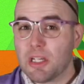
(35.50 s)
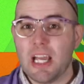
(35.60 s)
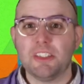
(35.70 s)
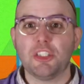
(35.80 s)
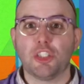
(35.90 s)

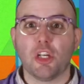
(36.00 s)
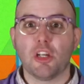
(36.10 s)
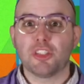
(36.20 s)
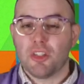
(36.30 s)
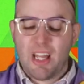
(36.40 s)
kinds of
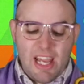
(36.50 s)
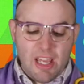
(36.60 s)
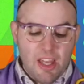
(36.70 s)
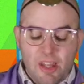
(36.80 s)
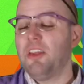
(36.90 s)
sharks are
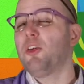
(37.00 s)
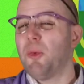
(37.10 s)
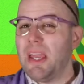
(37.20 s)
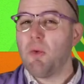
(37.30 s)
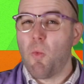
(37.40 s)
like the
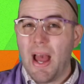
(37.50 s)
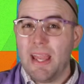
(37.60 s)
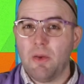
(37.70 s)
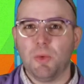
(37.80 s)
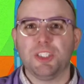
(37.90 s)
great
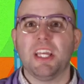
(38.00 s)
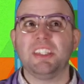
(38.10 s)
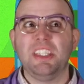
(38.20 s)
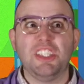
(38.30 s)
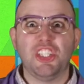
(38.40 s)
white, which
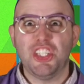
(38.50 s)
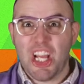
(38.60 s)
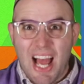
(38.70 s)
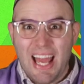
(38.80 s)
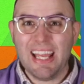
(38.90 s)
has these
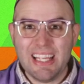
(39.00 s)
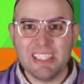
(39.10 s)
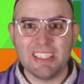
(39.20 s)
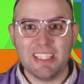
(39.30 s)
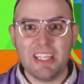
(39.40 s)

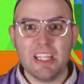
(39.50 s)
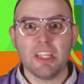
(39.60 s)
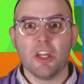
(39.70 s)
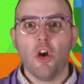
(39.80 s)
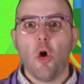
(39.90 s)
giant teeth,